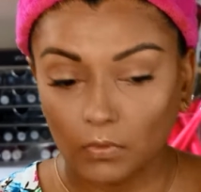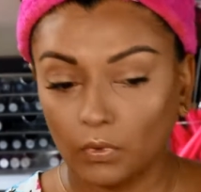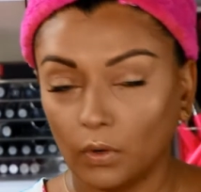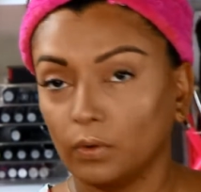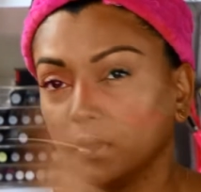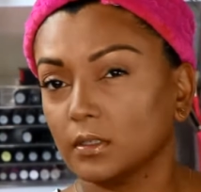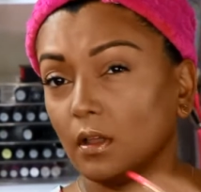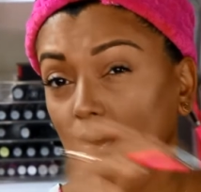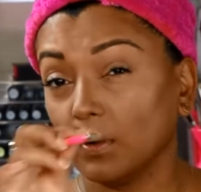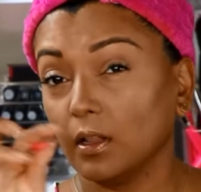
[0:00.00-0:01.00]
Whoa, that's a
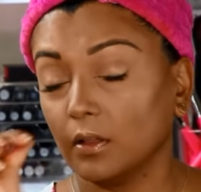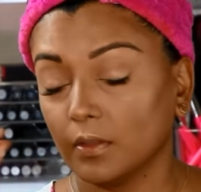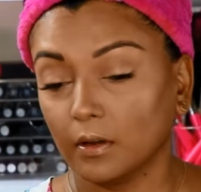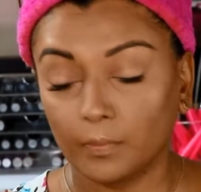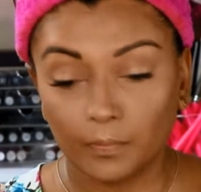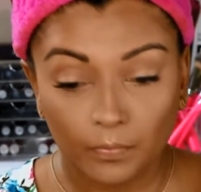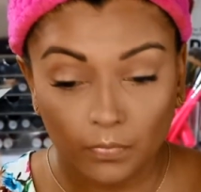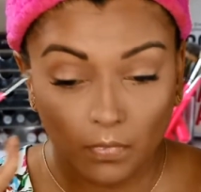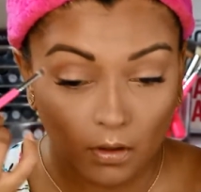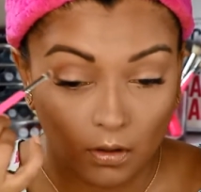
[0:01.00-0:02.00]
lot of fallout though.
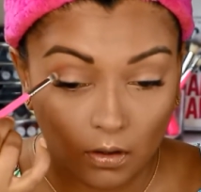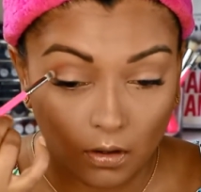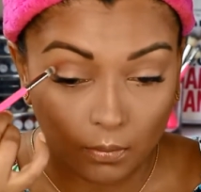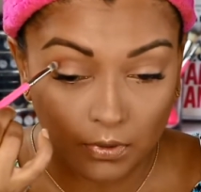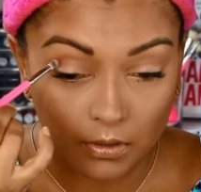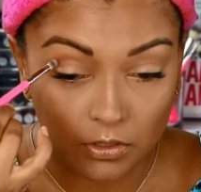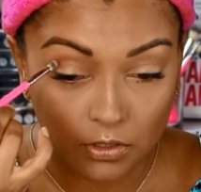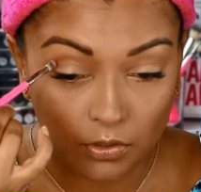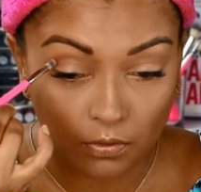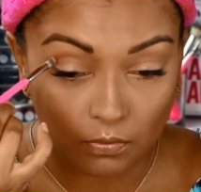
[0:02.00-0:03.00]
I'm gonna
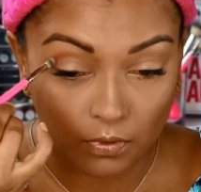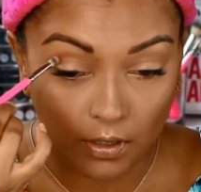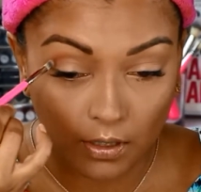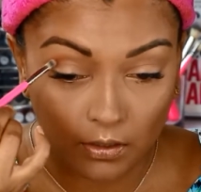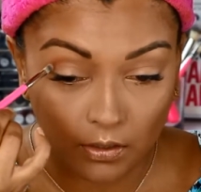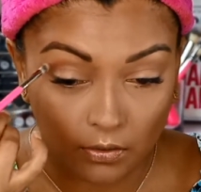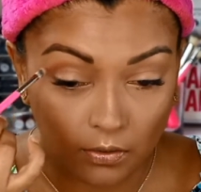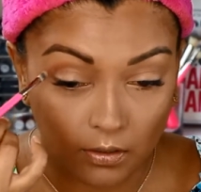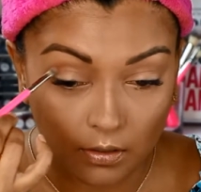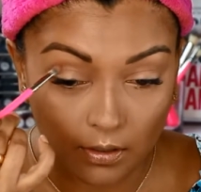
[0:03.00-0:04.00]
just do it right here
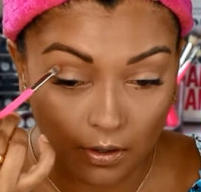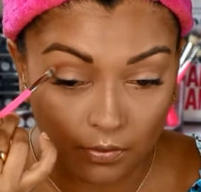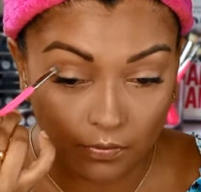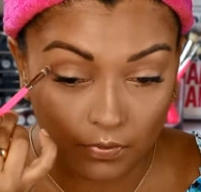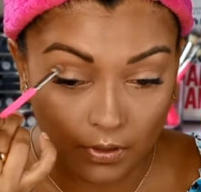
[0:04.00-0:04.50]
in the outer